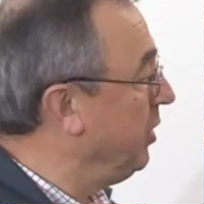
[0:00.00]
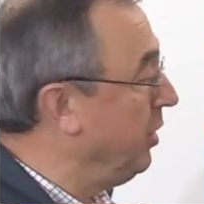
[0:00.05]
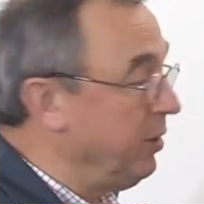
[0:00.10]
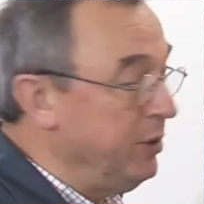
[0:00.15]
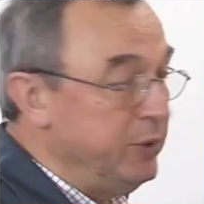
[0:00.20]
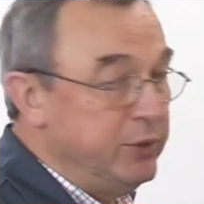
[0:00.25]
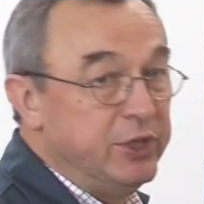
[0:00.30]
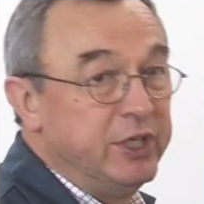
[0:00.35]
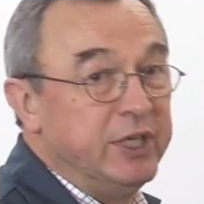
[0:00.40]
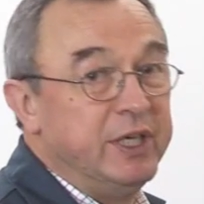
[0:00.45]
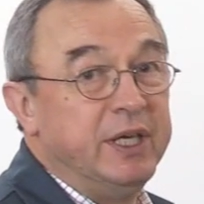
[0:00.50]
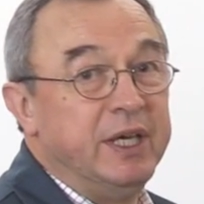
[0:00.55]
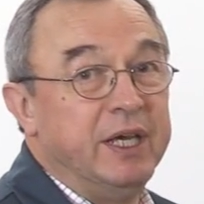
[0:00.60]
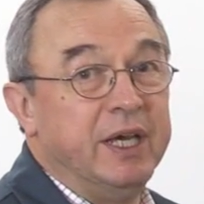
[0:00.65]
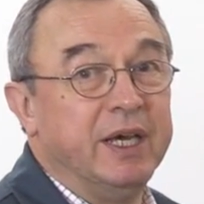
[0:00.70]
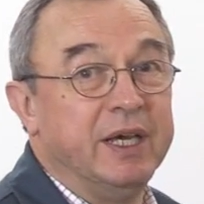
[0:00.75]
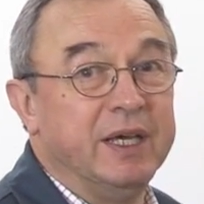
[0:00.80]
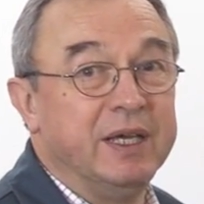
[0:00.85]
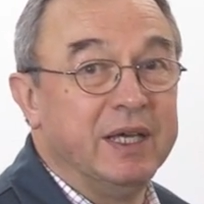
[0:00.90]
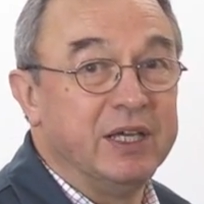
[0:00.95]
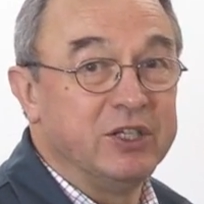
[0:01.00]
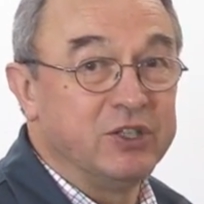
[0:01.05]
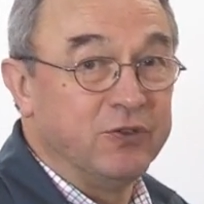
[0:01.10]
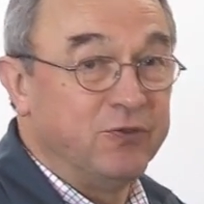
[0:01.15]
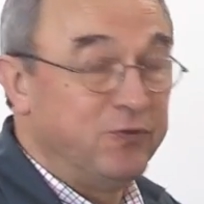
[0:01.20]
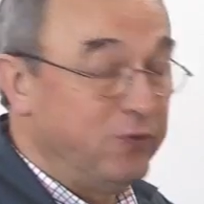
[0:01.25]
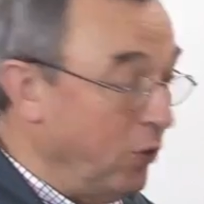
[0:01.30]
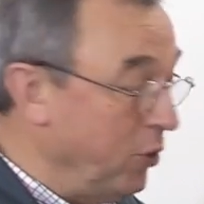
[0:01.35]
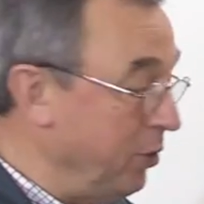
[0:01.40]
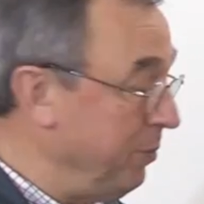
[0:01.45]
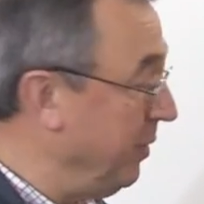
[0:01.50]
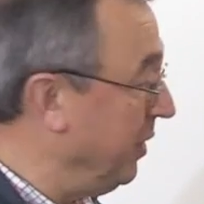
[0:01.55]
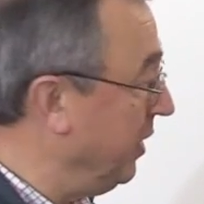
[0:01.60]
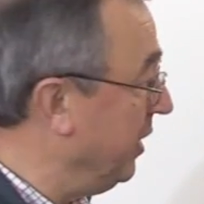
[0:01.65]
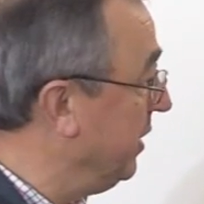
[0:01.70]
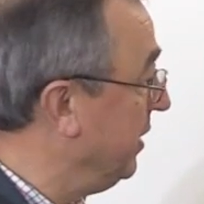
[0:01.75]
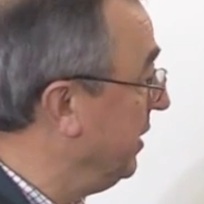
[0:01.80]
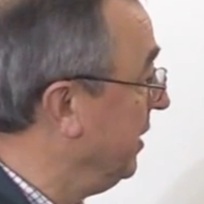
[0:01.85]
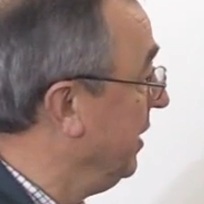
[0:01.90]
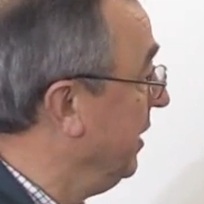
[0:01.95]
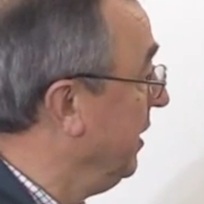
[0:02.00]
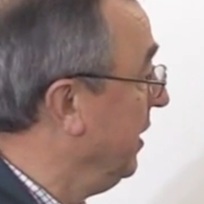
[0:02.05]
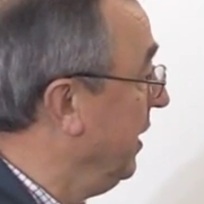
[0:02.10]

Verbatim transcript: load uh, as a formula.